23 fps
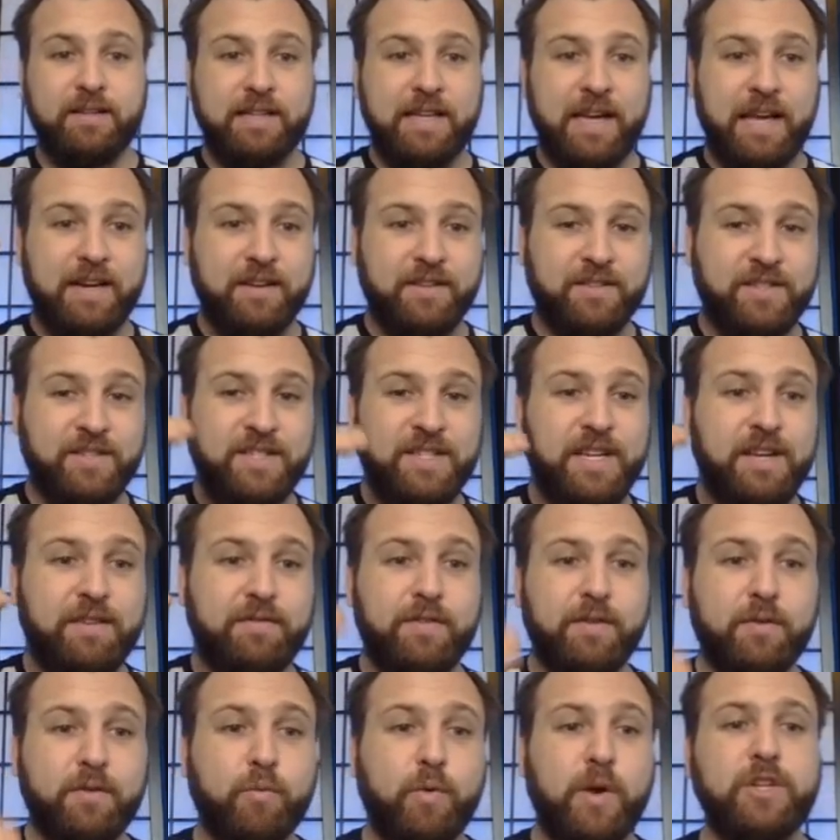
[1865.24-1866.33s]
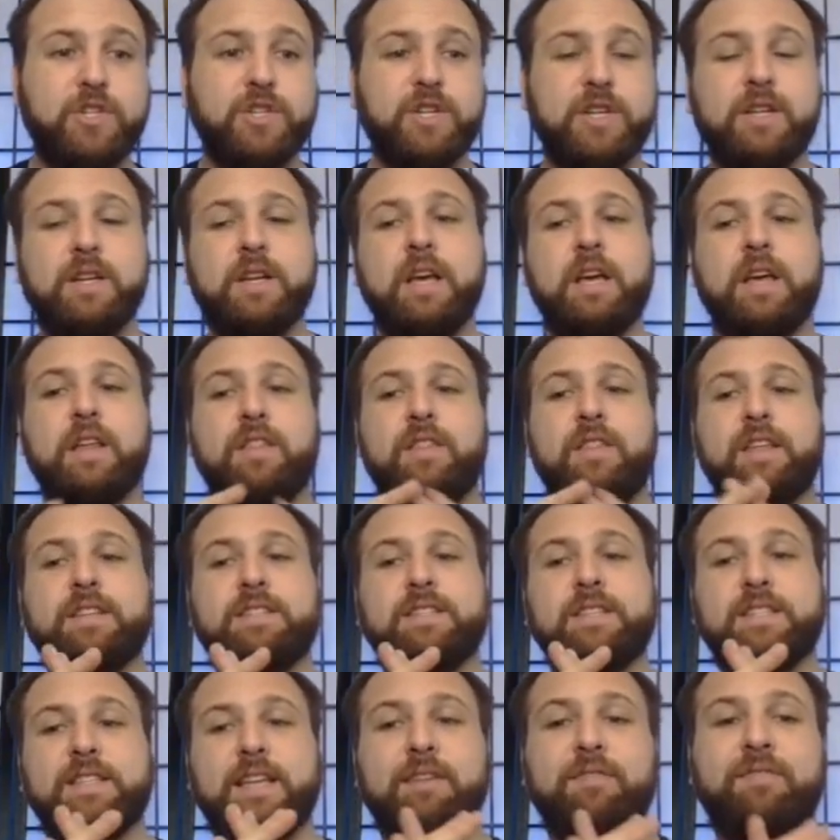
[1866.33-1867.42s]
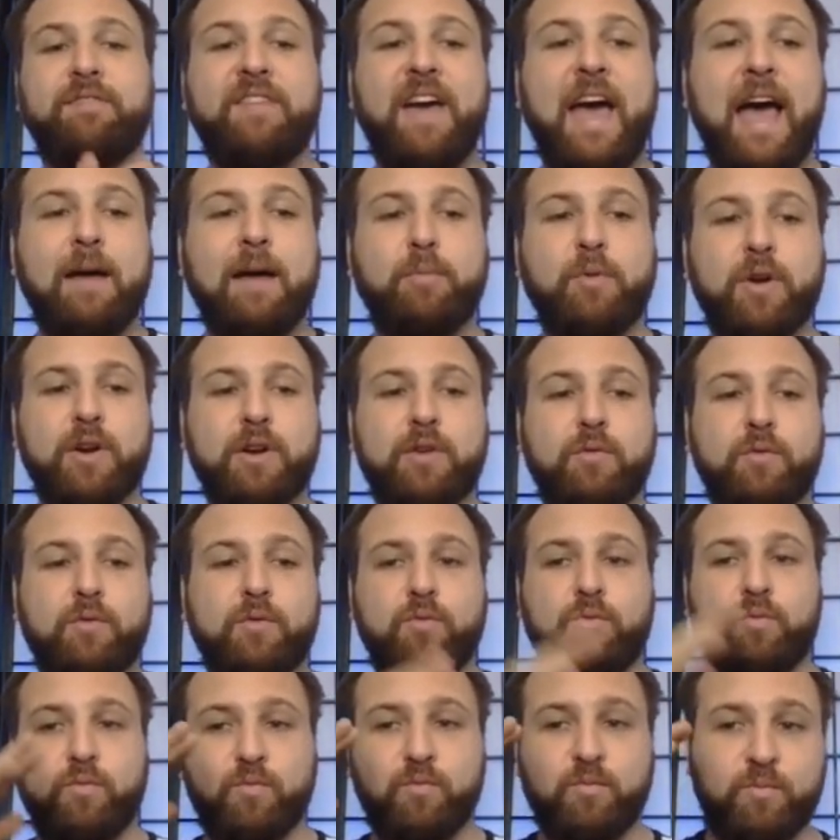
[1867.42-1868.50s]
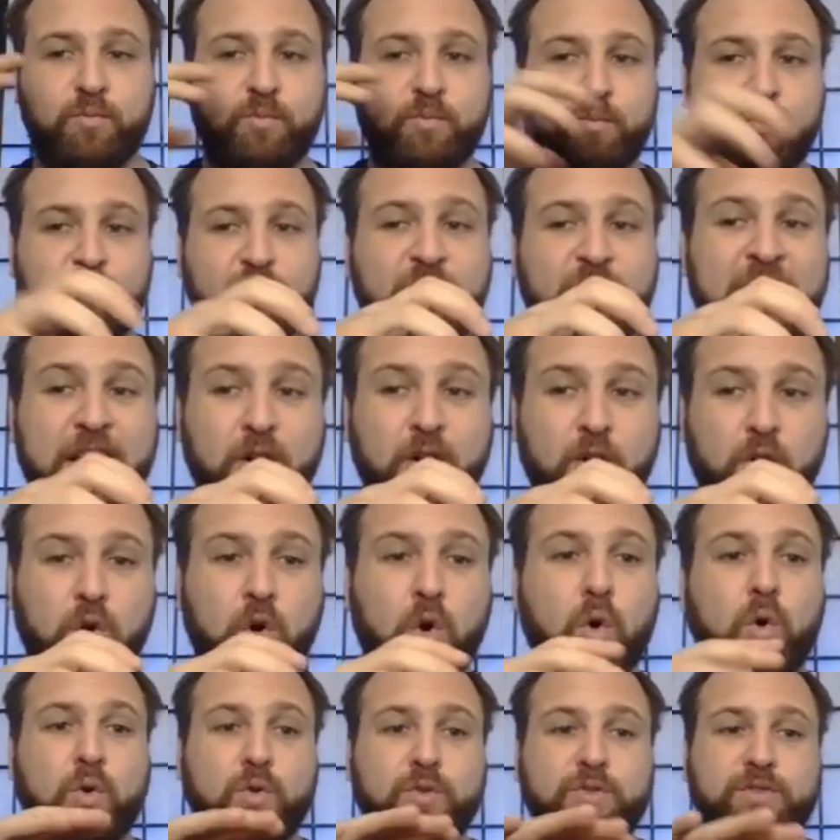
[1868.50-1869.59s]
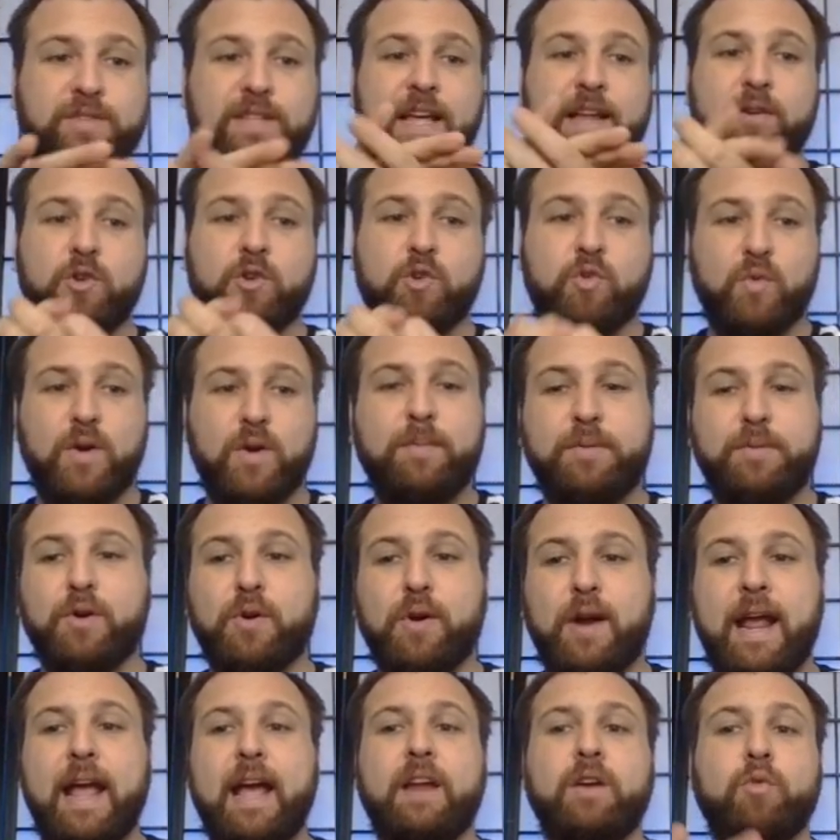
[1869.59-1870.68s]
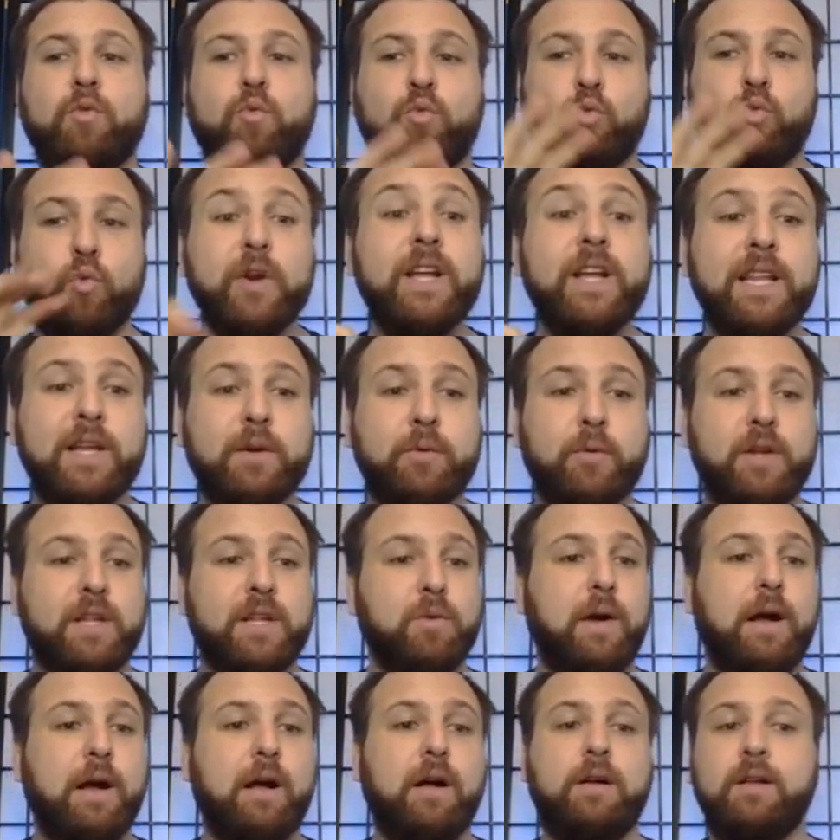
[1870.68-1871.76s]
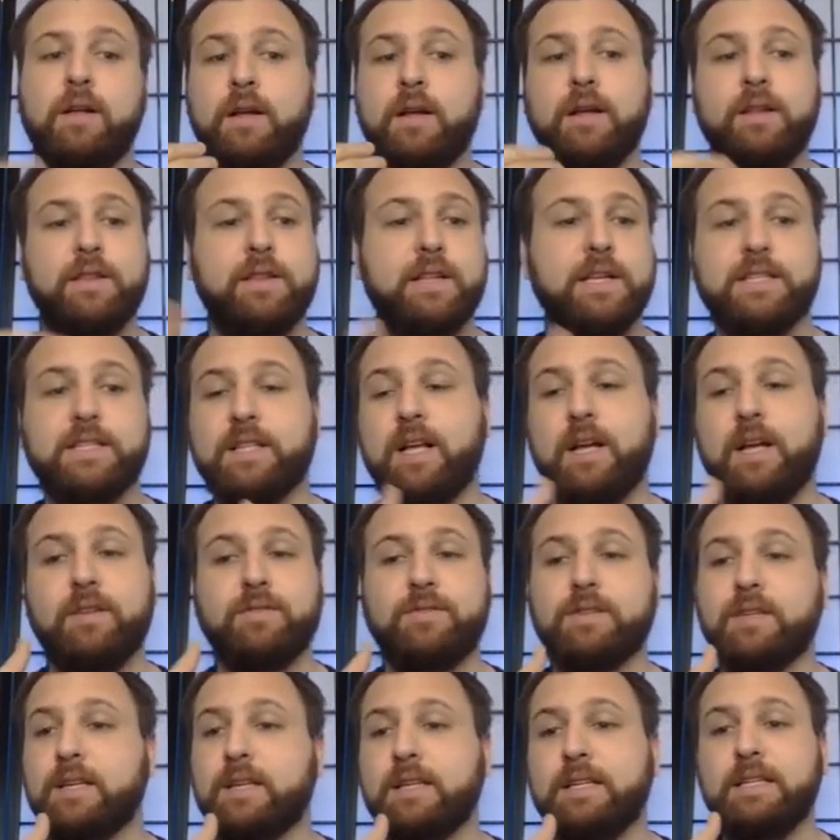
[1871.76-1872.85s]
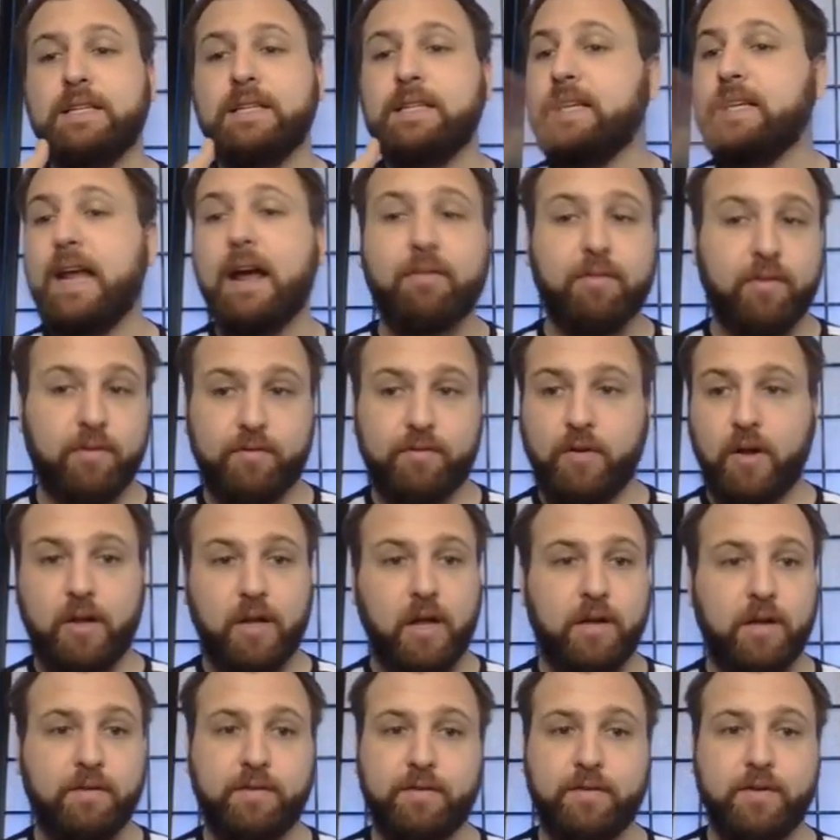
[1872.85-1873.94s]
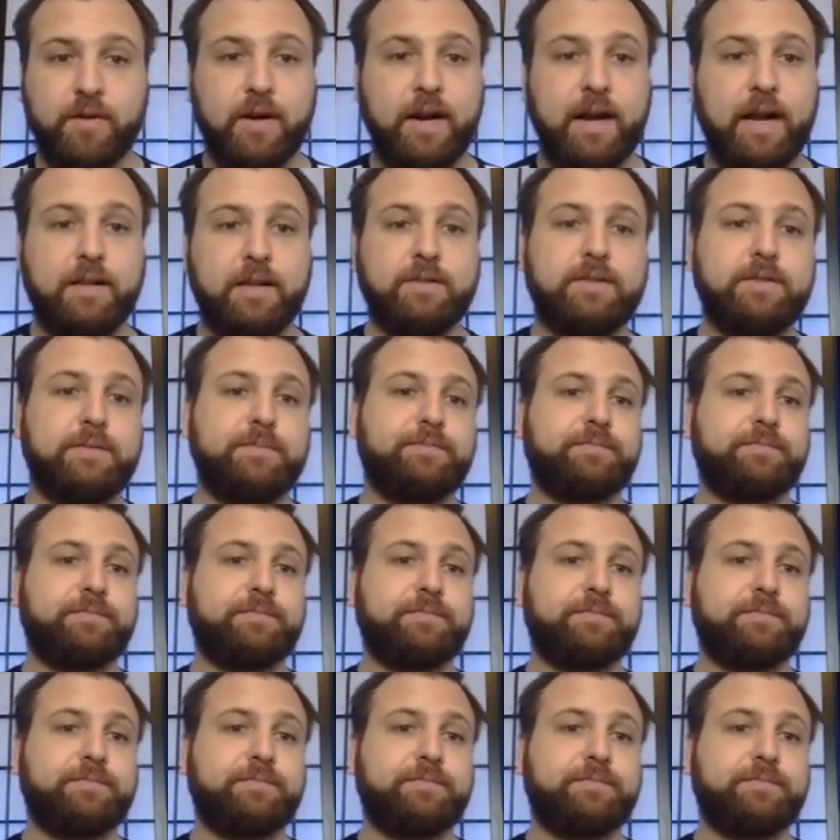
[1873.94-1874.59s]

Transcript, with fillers: kind of stiff and rigid, this is a fabric finger holes that grip your hand really, really well. These gloves never fall off of your hands.